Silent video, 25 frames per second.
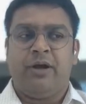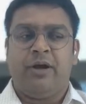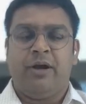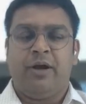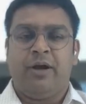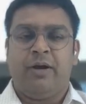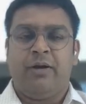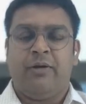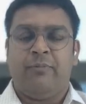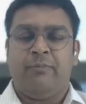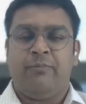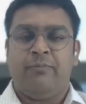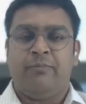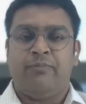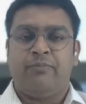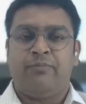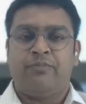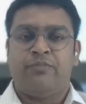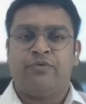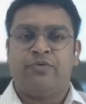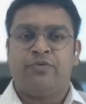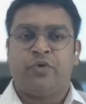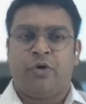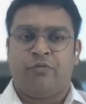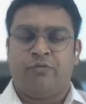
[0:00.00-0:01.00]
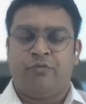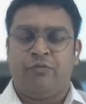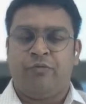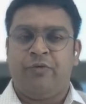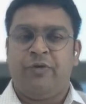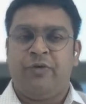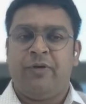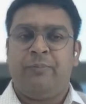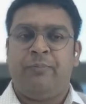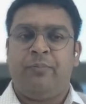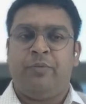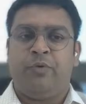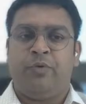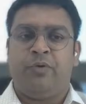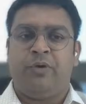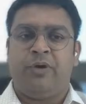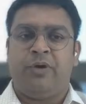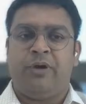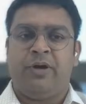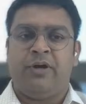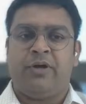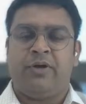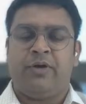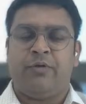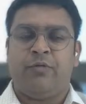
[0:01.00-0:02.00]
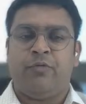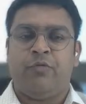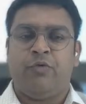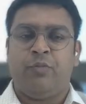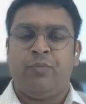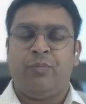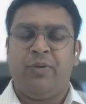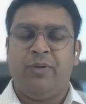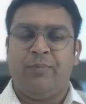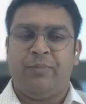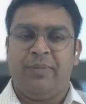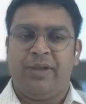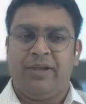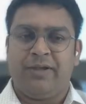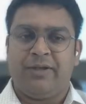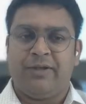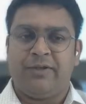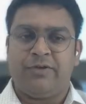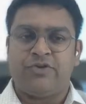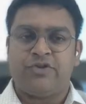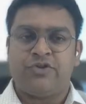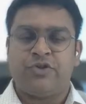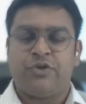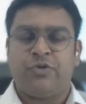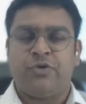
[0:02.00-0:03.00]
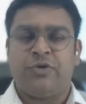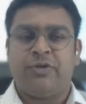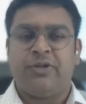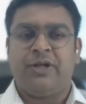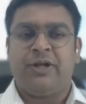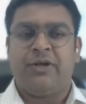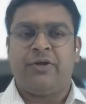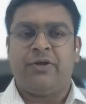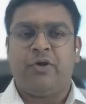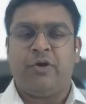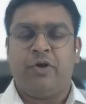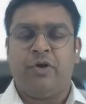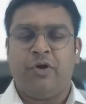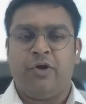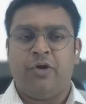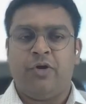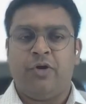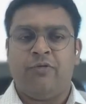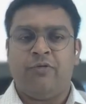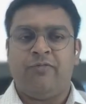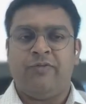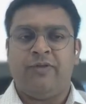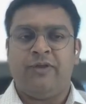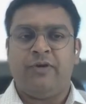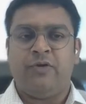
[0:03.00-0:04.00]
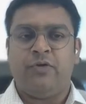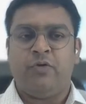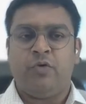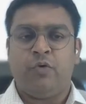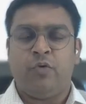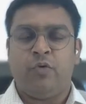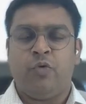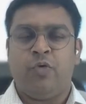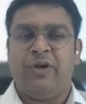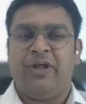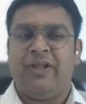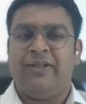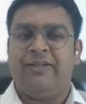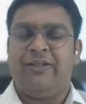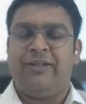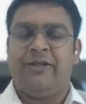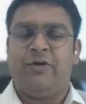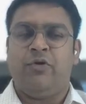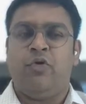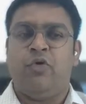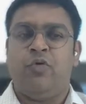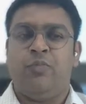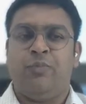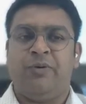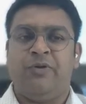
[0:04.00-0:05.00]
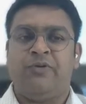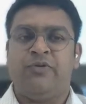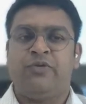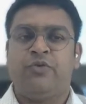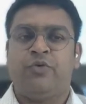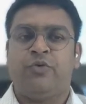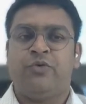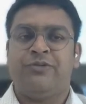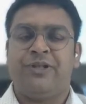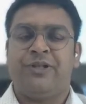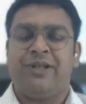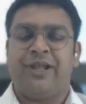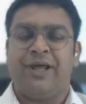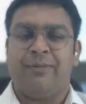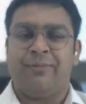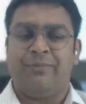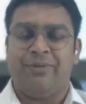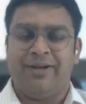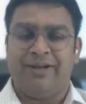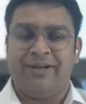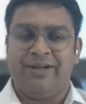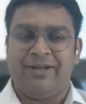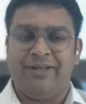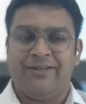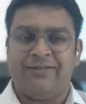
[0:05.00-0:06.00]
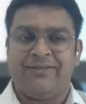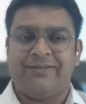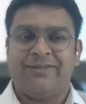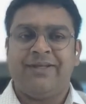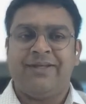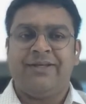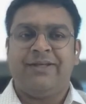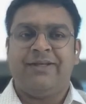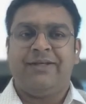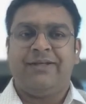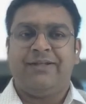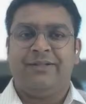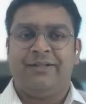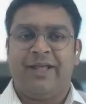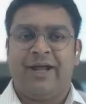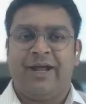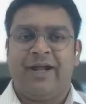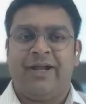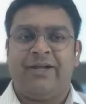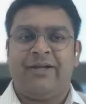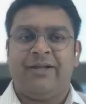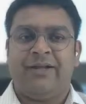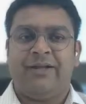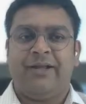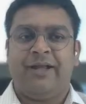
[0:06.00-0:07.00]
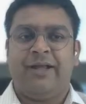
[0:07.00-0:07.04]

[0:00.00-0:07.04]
a software product would be making sure that all of the code and the open source libraries that